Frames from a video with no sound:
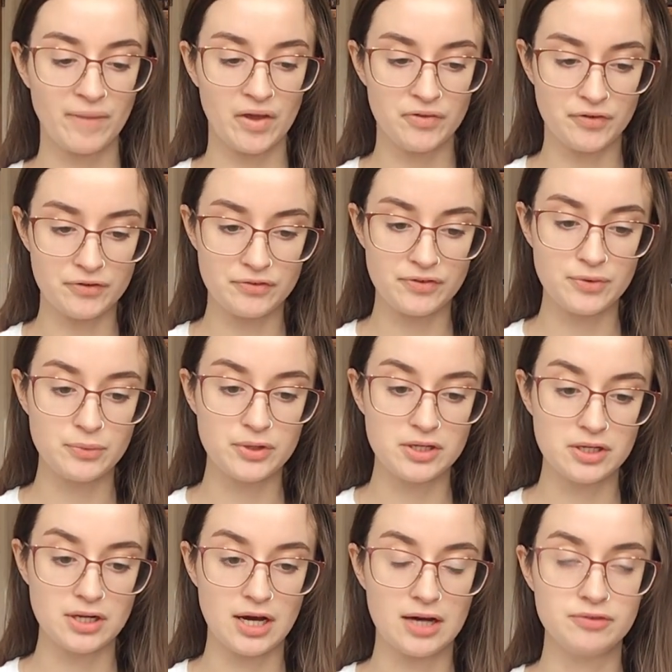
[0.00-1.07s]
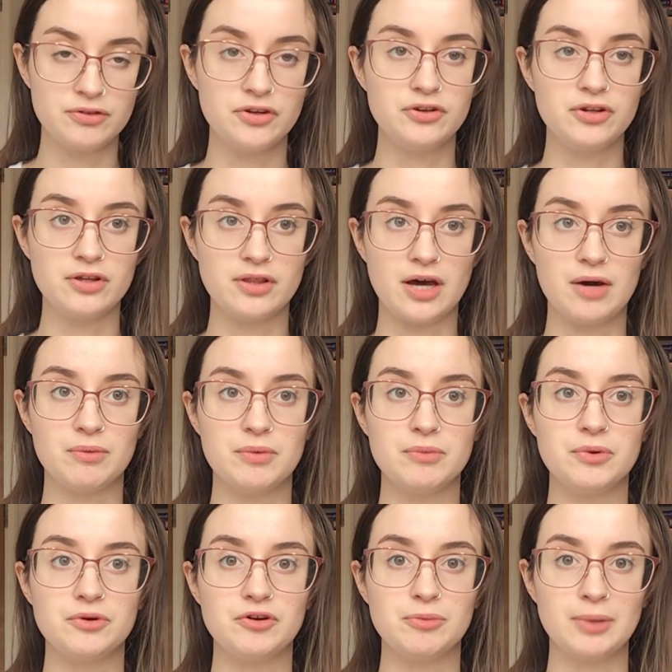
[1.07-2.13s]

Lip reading: So obviously we didn't have to do that when we were